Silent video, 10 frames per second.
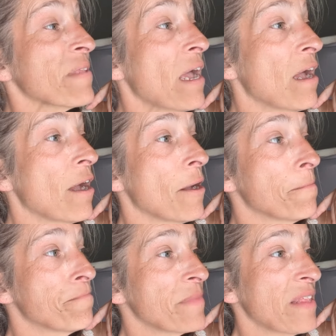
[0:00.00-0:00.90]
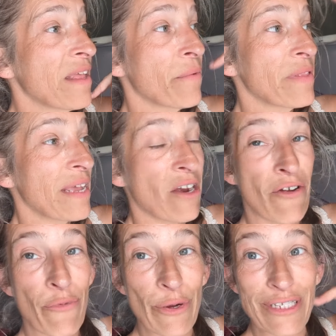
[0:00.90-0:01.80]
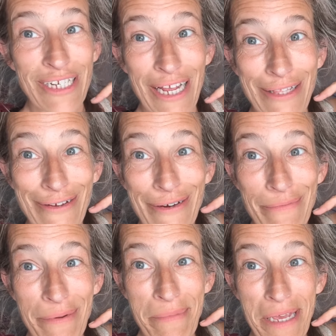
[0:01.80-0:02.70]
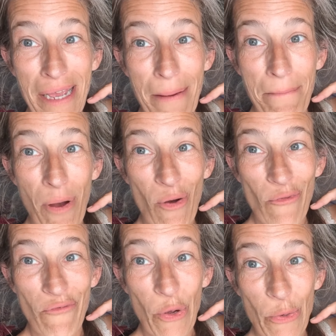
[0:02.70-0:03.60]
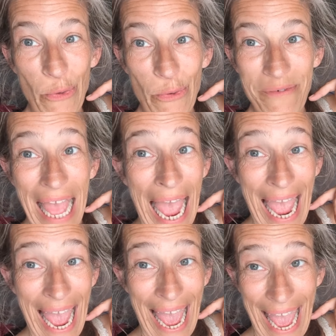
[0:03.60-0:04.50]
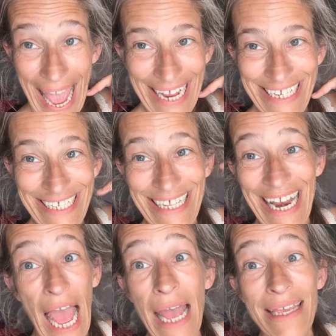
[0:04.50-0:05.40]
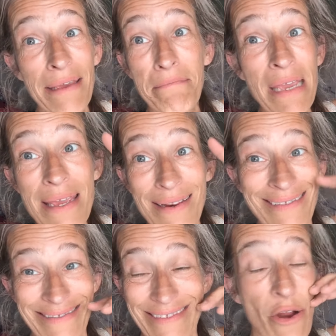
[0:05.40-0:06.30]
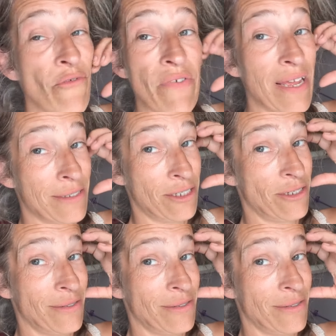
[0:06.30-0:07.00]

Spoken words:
And then when they get off work tonight, they're going to bring me malt food. I just said, I eat meat, no fish.